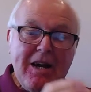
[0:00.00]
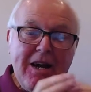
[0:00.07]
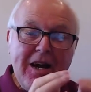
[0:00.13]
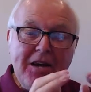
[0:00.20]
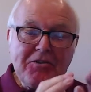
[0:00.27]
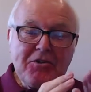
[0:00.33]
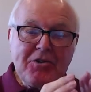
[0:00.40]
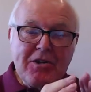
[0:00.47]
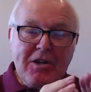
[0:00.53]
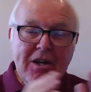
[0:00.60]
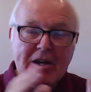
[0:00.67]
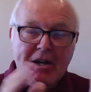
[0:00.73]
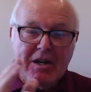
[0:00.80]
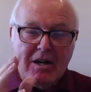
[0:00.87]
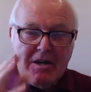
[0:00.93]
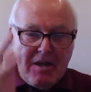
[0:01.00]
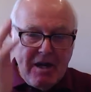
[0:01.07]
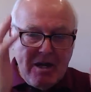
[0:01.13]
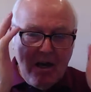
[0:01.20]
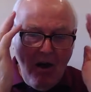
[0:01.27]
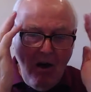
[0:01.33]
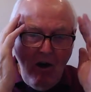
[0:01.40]
It's
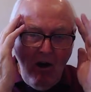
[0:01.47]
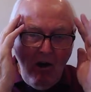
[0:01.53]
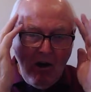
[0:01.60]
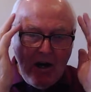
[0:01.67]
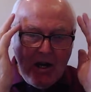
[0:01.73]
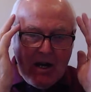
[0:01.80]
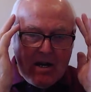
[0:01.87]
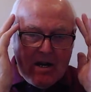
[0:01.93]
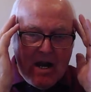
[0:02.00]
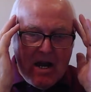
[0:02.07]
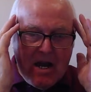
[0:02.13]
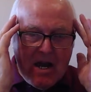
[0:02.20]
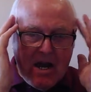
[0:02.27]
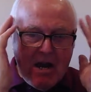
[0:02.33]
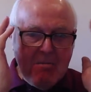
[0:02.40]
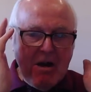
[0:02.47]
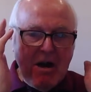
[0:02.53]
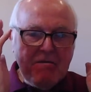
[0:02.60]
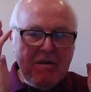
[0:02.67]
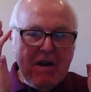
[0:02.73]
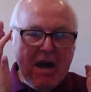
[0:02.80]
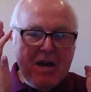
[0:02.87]
all in here,
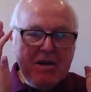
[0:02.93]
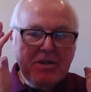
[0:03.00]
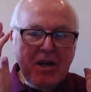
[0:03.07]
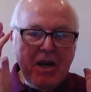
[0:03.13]
my friends.